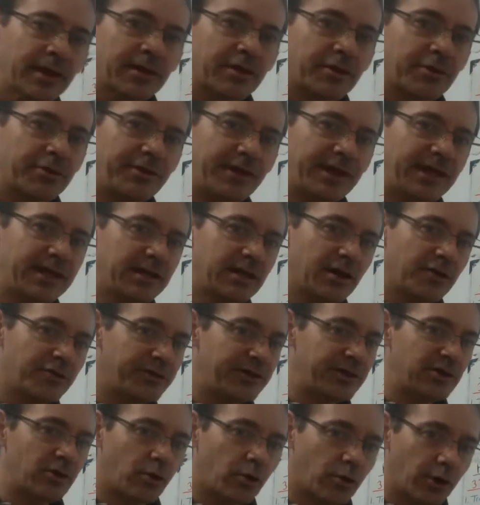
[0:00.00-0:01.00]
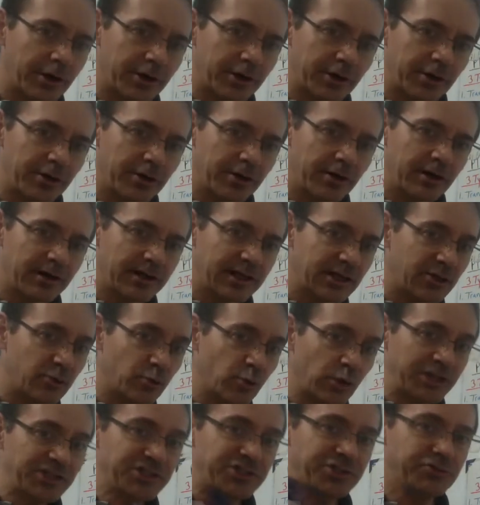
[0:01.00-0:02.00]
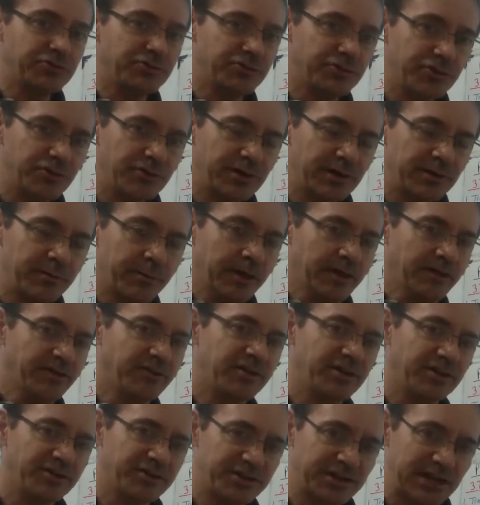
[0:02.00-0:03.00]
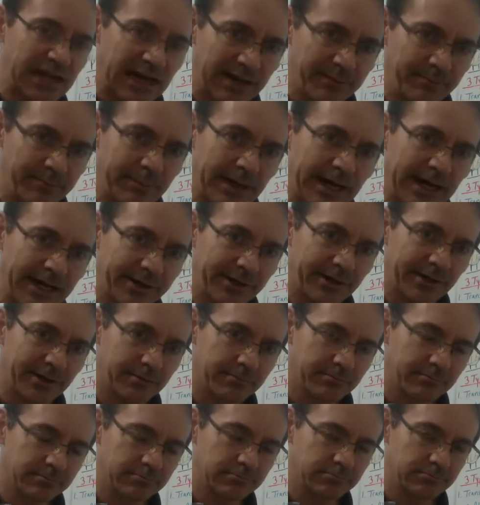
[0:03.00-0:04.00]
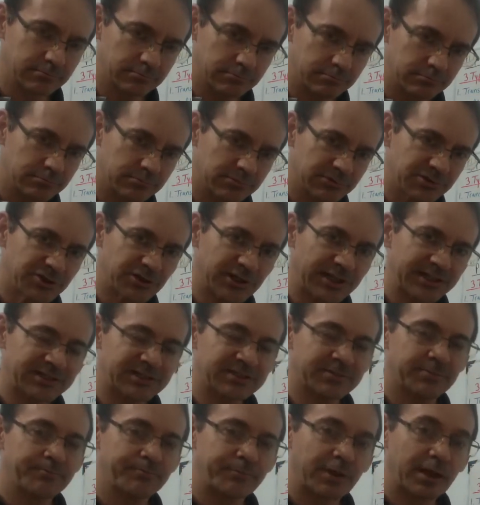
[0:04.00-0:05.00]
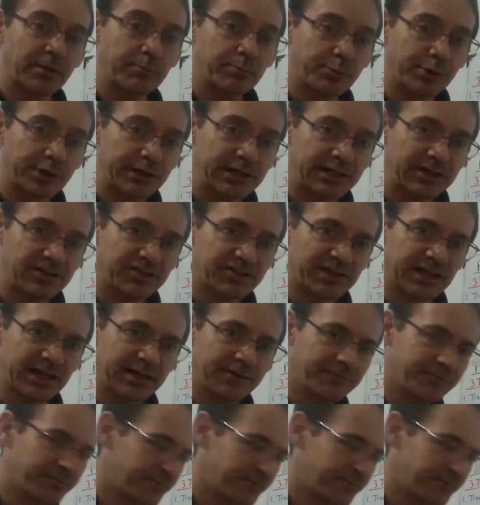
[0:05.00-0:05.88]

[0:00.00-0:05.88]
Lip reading: then the order in which you do them does not matter. So that's pretty safe.